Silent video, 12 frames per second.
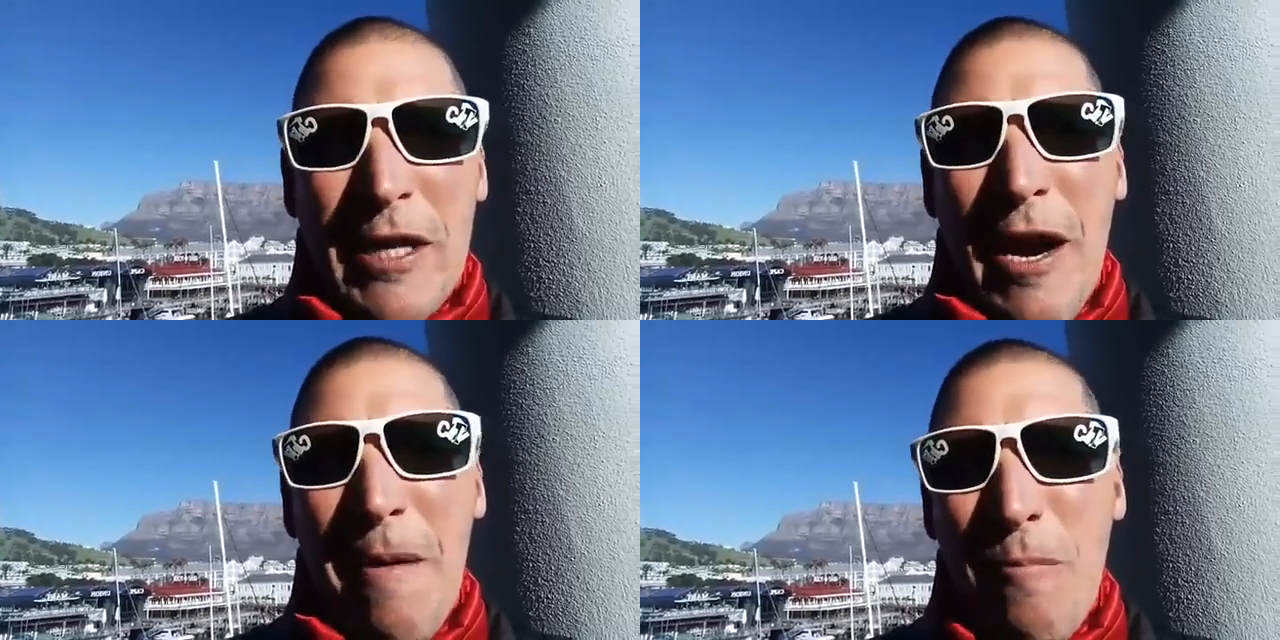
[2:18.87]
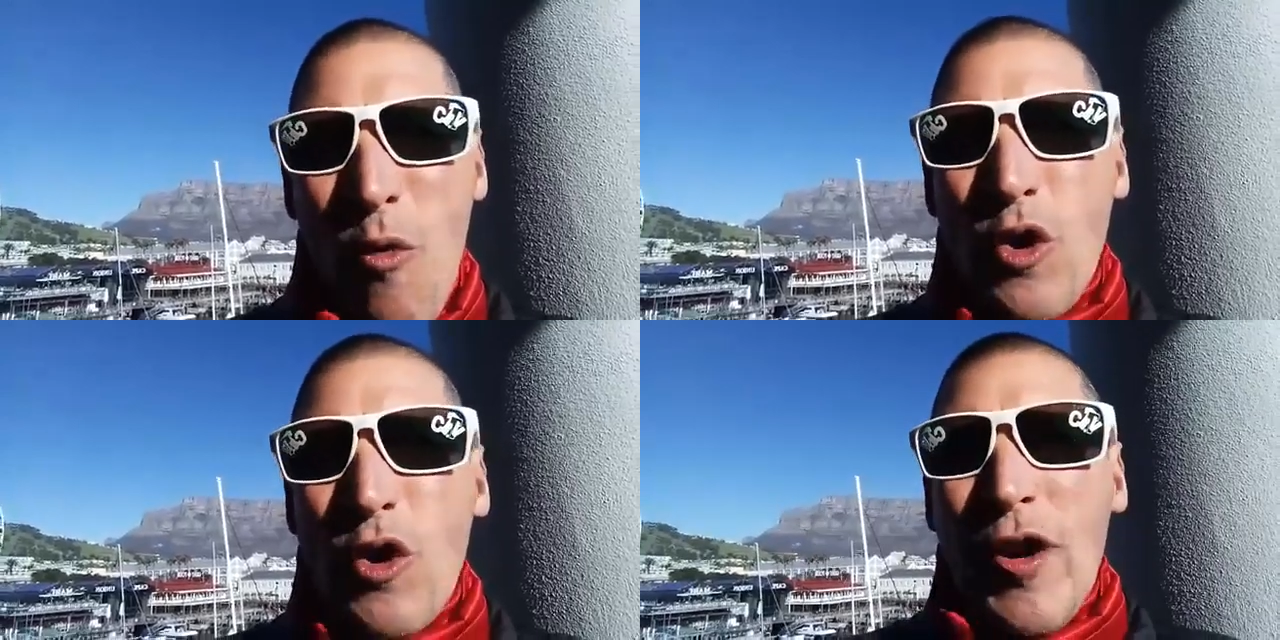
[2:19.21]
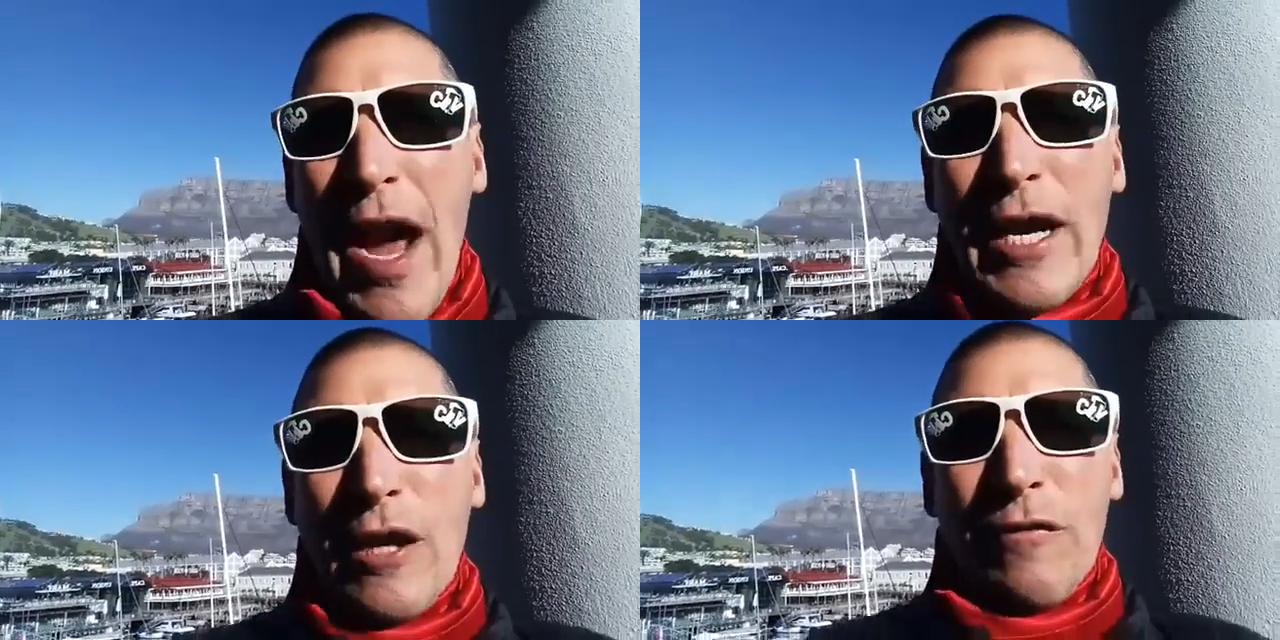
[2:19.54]
more
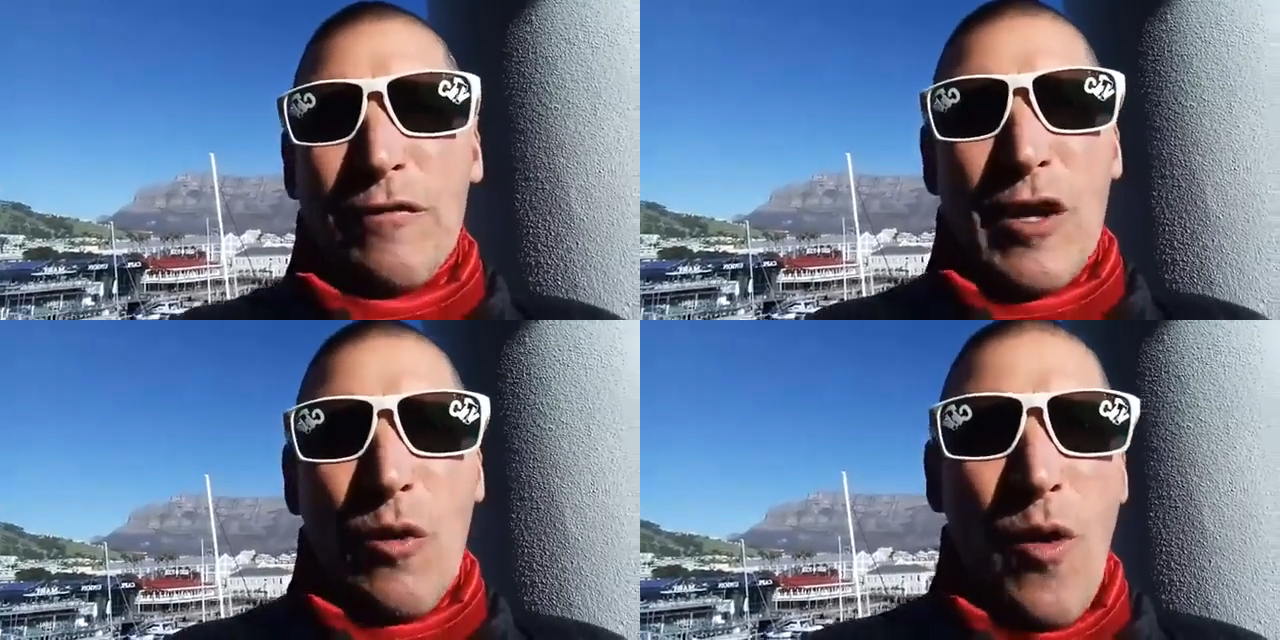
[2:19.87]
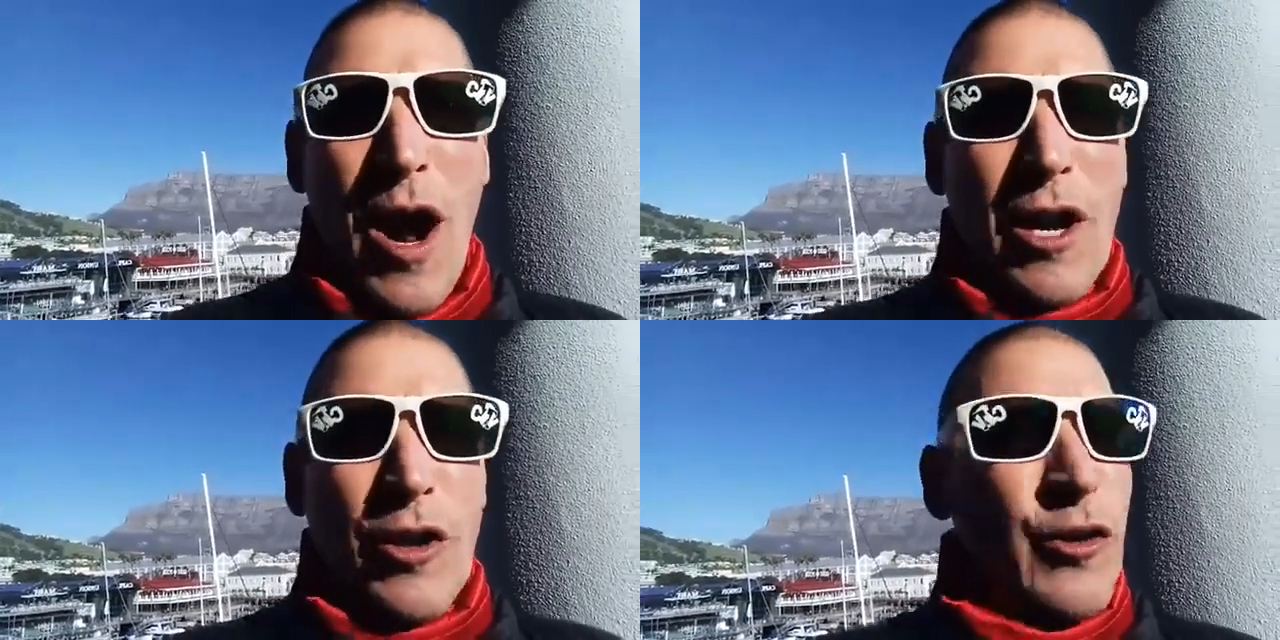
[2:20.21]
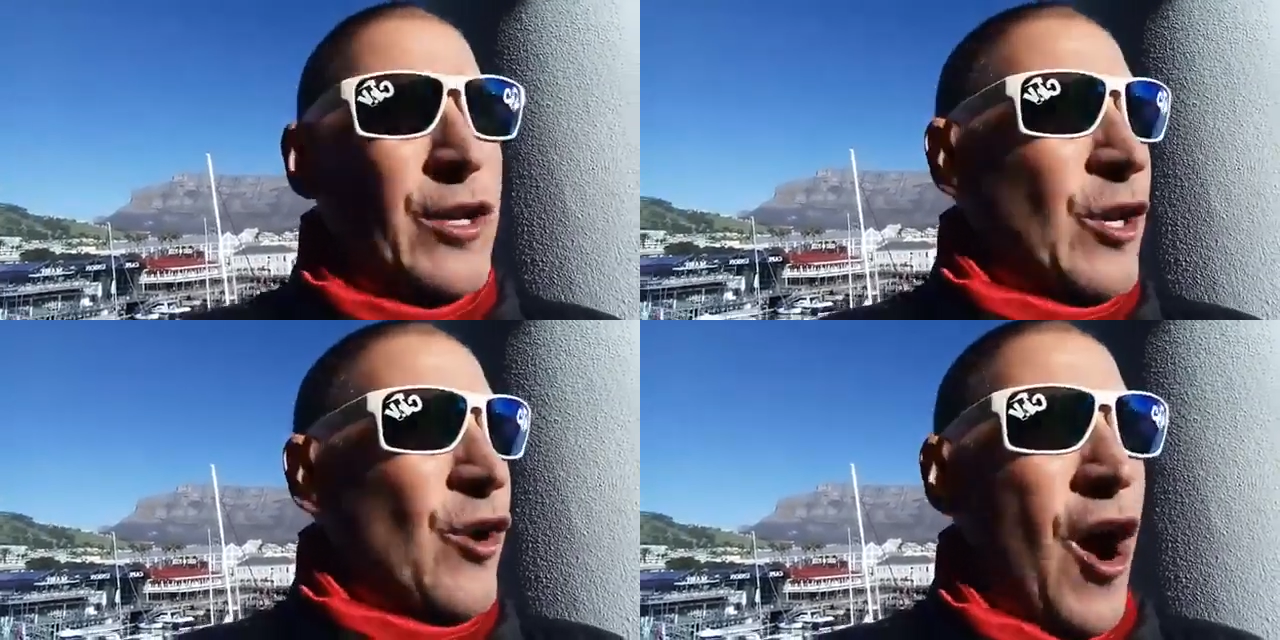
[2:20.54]
creative. So while you're
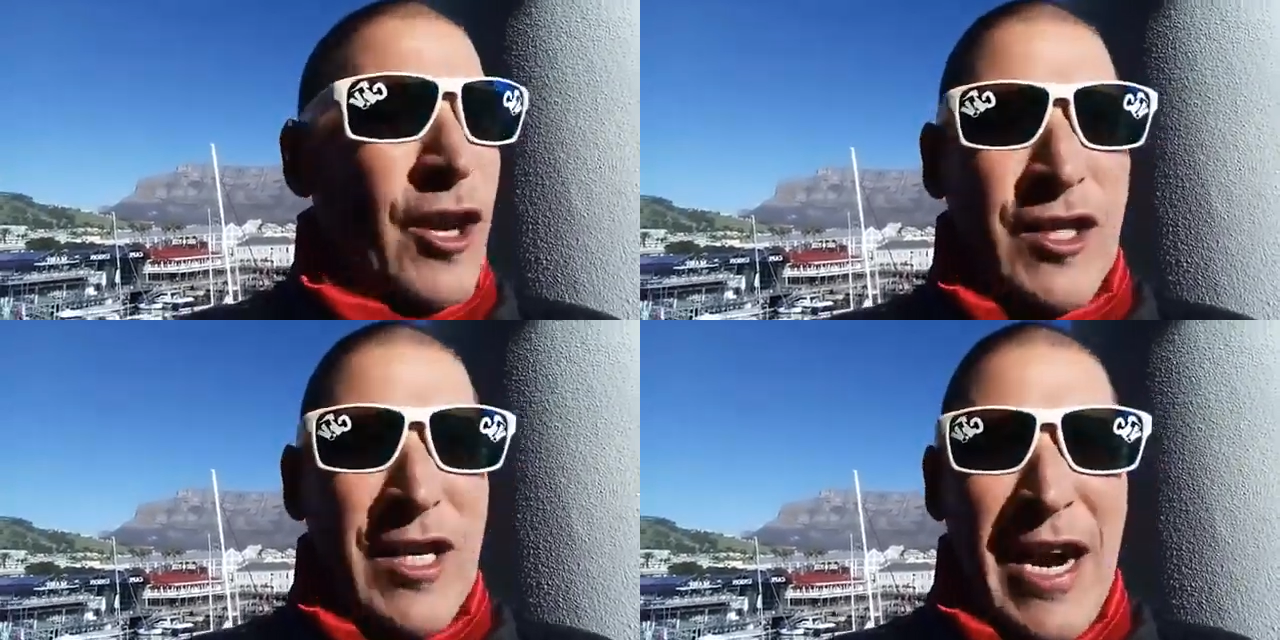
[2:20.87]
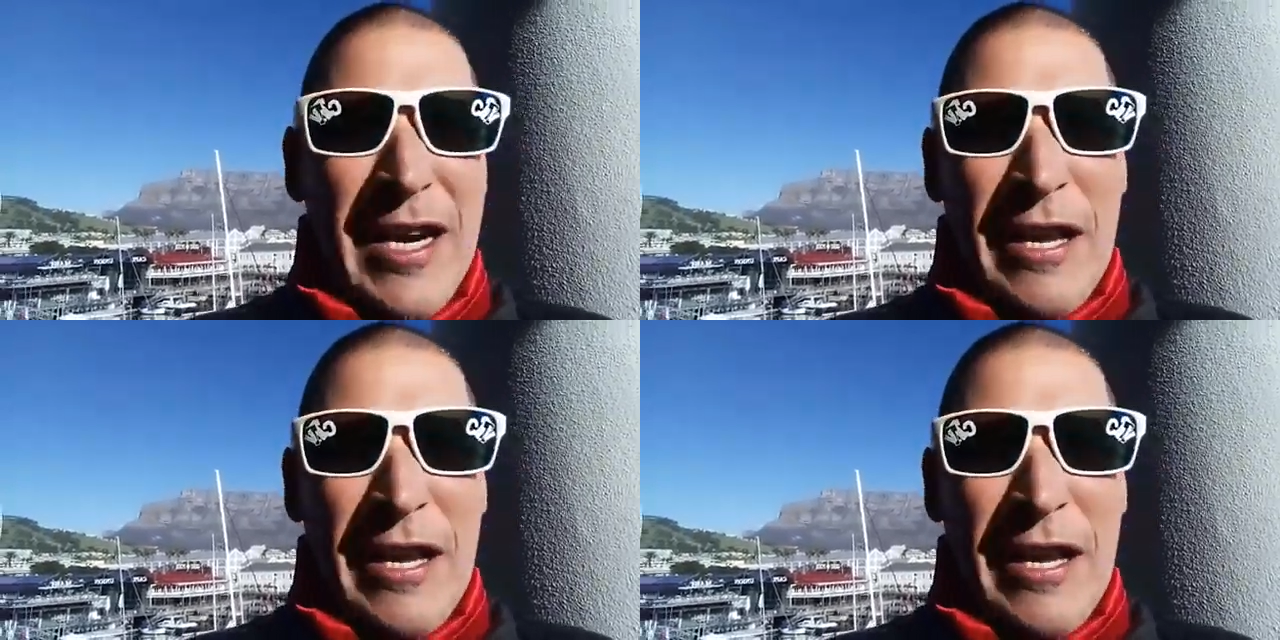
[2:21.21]
in lockdown